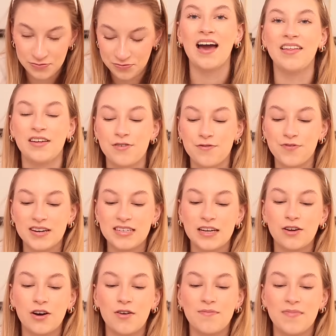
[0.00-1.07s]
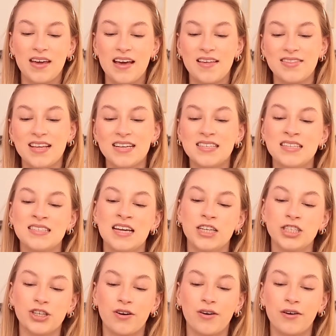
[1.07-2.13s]
And then Freddie got me this
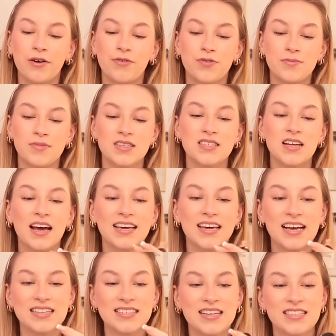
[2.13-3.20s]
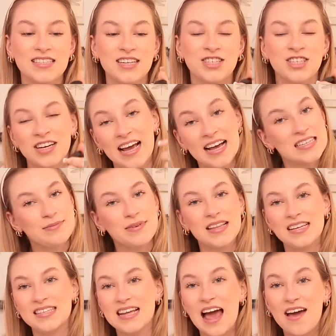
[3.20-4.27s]
essential oil from the Psychic Sisters. She gets me
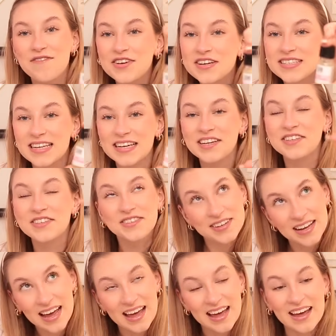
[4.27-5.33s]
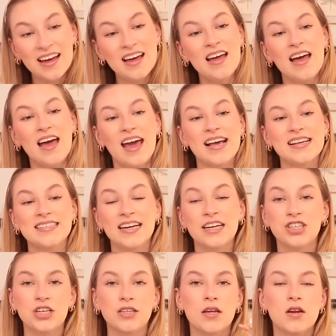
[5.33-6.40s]
this every single year. It's
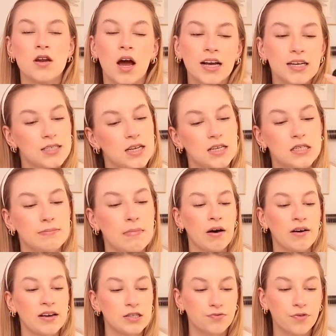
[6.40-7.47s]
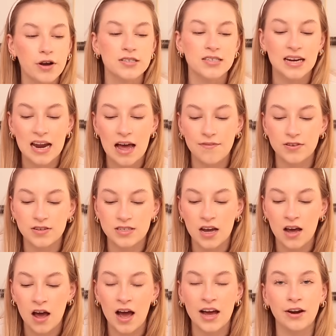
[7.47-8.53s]
literally the nicest It's rose and
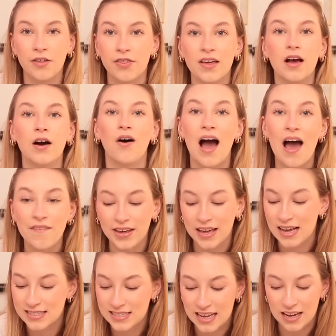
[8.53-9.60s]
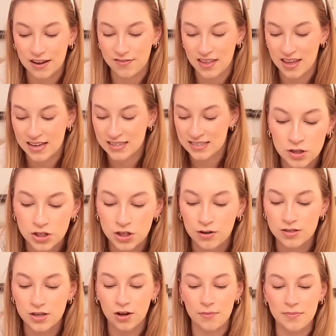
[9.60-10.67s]
lavender. I don't think I'll ever get sick of this. She
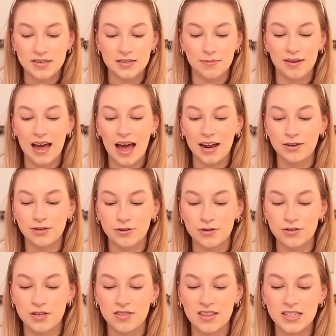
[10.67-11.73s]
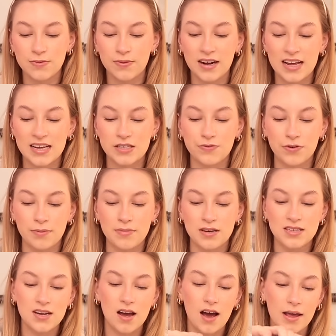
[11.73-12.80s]
also got me some candles. So this one is from
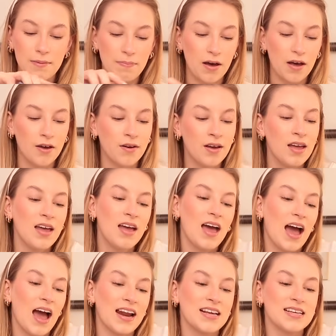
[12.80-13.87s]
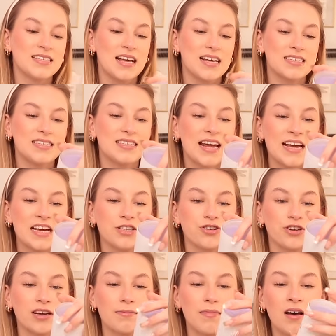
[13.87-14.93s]
Typo and it says
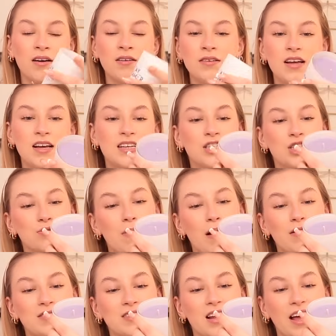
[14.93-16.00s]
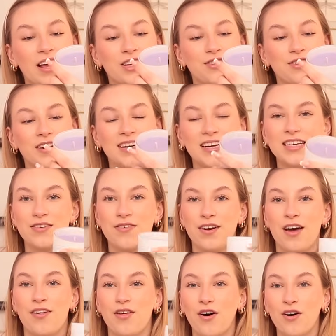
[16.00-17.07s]
Daydreamer. Smells like you're in need of
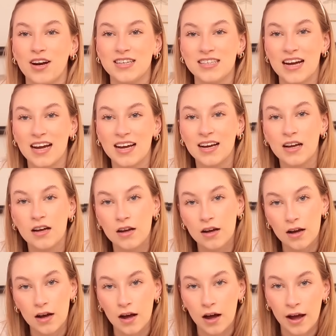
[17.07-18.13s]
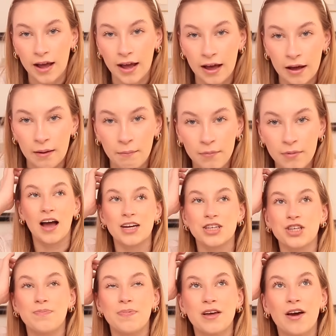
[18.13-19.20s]
another holiday. I am. I
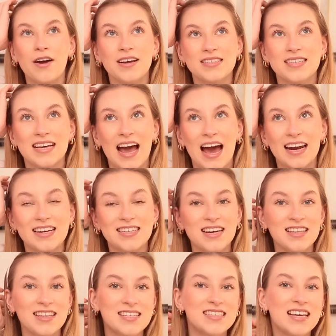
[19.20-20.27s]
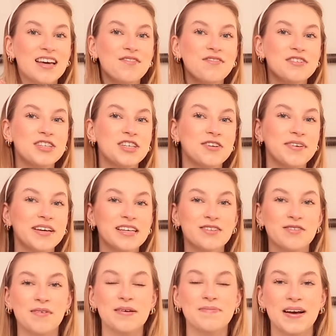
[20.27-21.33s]
should be going to Canada this year for 2 weeks
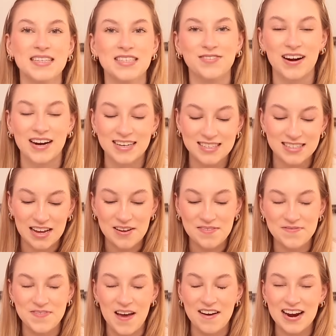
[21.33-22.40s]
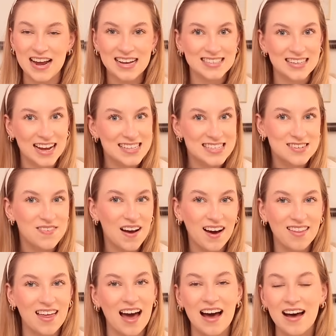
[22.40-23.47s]
with my best friend, so I'm very excited about
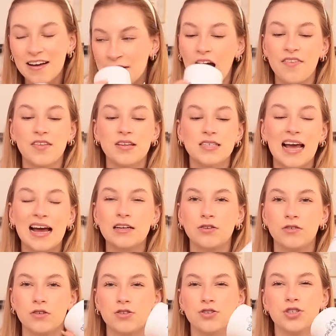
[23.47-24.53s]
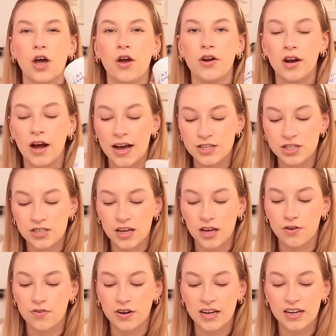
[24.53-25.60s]
that. And this candle is so nice. It's like
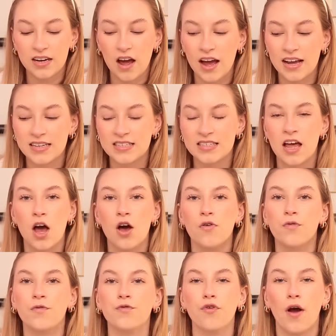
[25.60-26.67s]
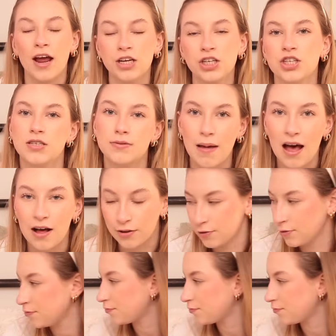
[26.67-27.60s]
a really nice, fresh smell.